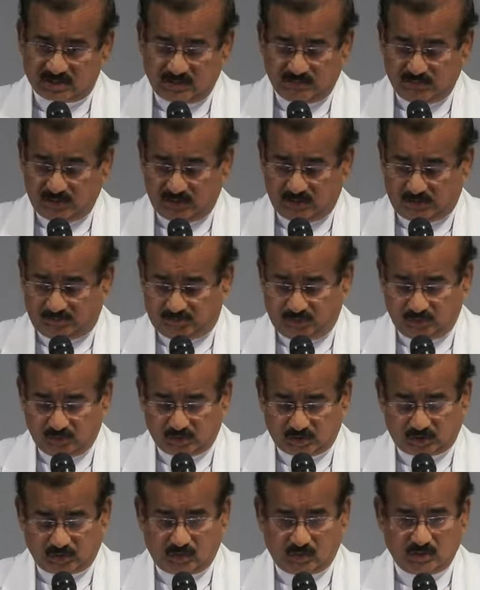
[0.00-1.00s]
assembled a
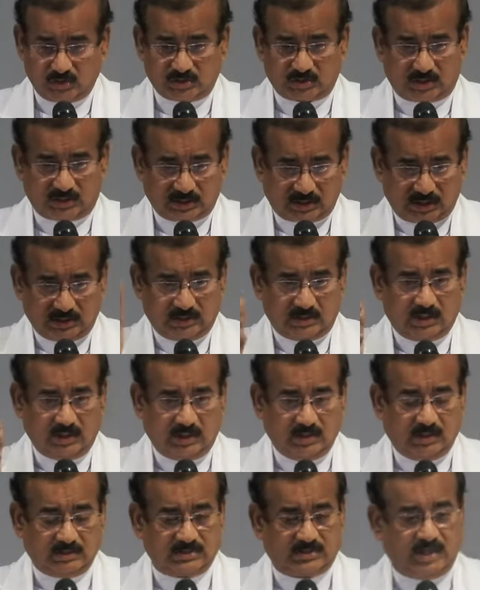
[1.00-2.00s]
few stones and then
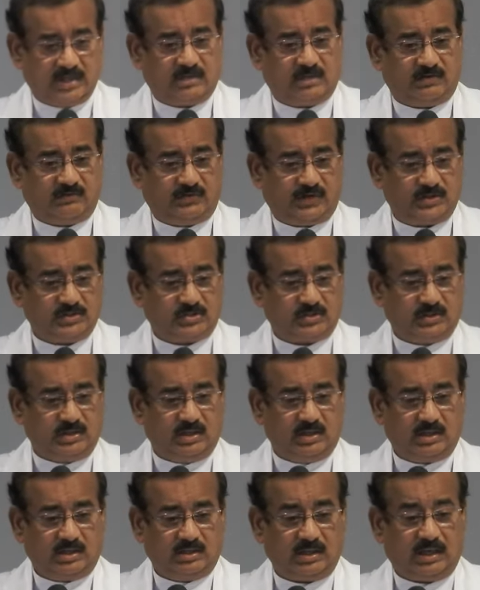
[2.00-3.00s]
sacrificed to
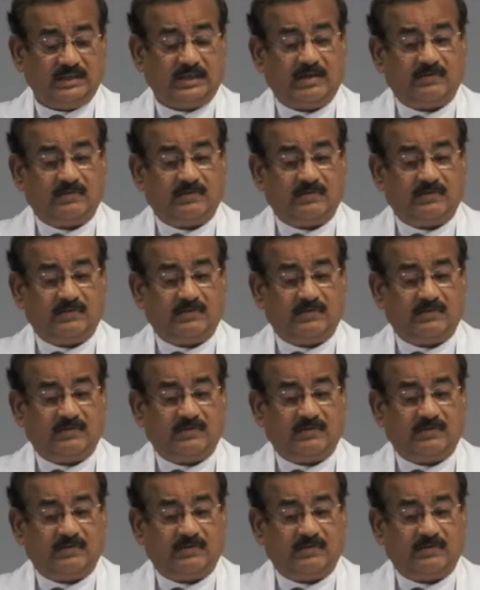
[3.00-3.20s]
God,